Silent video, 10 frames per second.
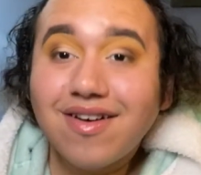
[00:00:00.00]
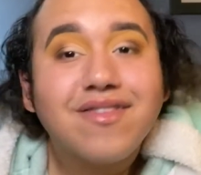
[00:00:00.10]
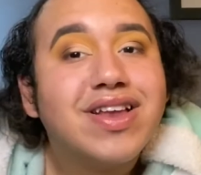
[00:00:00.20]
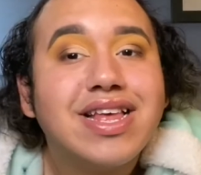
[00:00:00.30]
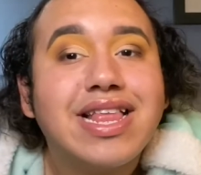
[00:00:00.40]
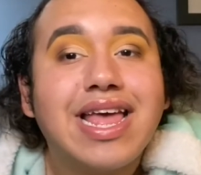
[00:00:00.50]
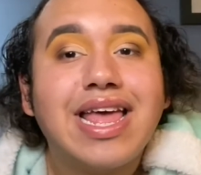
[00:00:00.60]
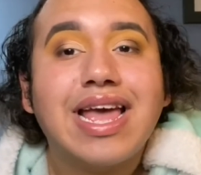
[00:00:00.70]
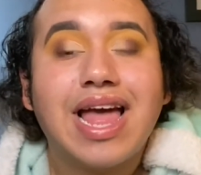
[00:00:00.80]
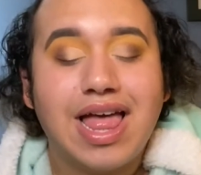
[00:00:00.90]
I'm gonna
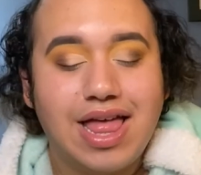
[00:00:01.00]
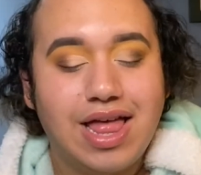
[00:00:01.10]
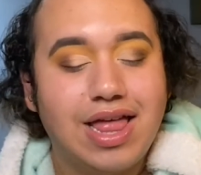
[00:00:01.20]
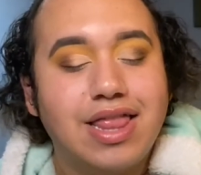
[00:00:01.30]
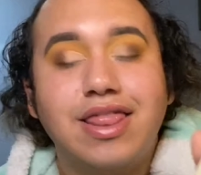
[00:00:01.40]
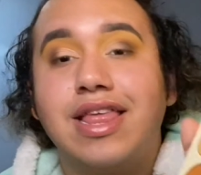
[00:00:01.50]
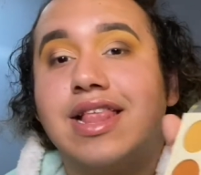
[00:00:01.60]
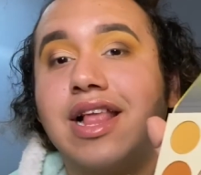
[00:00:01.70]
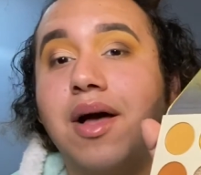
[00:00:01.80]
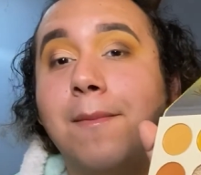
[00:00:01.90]
take
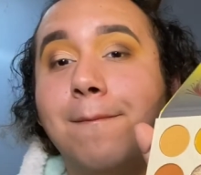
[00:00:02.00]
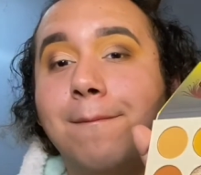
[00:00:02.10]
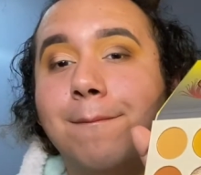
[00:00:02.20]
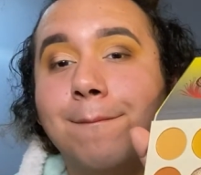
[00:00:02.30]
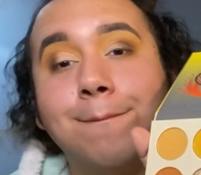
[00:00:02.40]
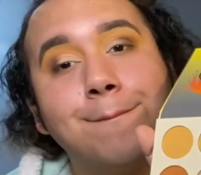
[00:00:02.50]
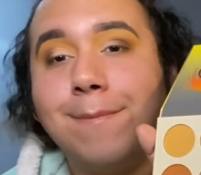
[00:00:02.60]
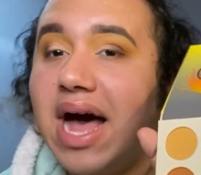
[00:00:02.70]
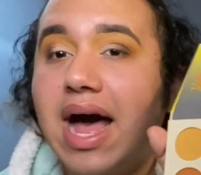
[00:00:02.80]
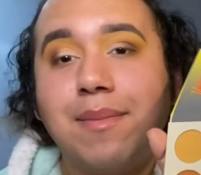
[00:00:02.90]
this
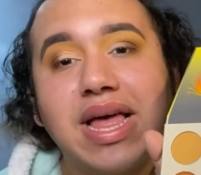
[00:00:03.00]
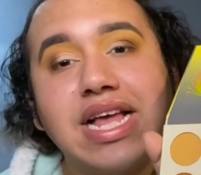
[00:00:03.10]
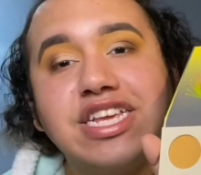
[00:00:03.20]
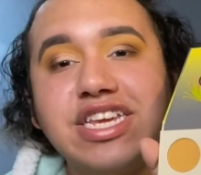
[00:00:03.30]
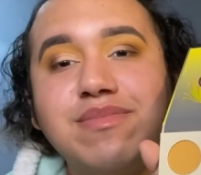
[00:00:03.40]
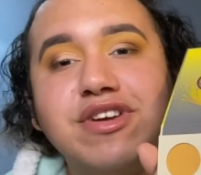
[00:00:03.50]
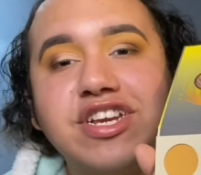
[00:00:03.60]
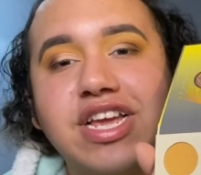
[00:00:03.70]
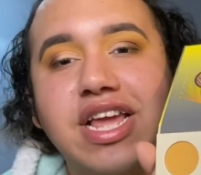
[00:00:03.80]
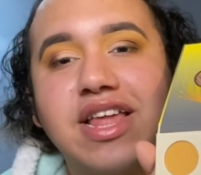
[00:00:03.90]
bomb ass shimmer
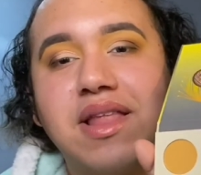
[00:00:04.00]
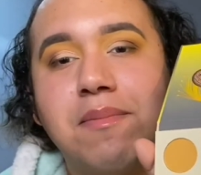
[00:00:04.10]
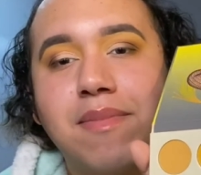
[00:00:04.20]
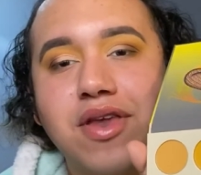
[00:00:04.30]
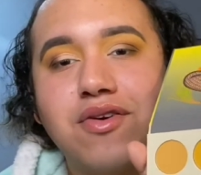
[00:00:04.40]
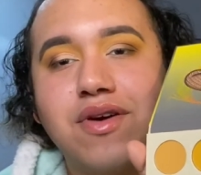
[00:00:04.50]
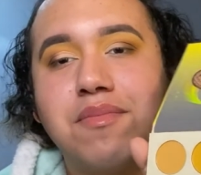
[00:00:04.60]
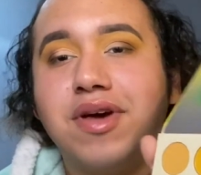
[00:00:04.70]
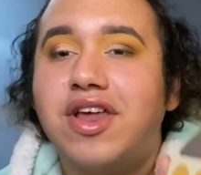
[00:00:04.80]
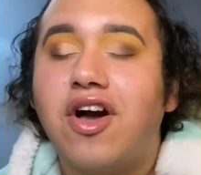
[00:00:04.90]
shade in the middle
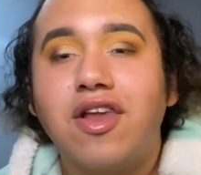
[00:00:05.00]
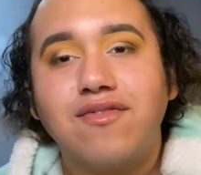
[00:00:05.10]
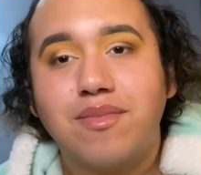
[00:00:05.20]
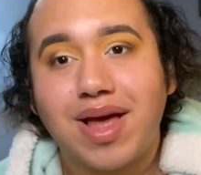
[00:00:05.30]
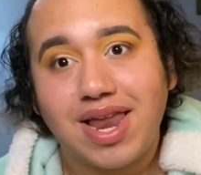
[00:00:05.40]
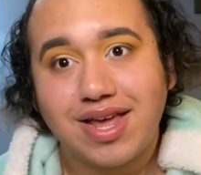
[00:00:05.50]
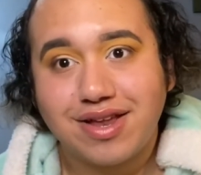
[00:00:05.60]
and put it all over my lid.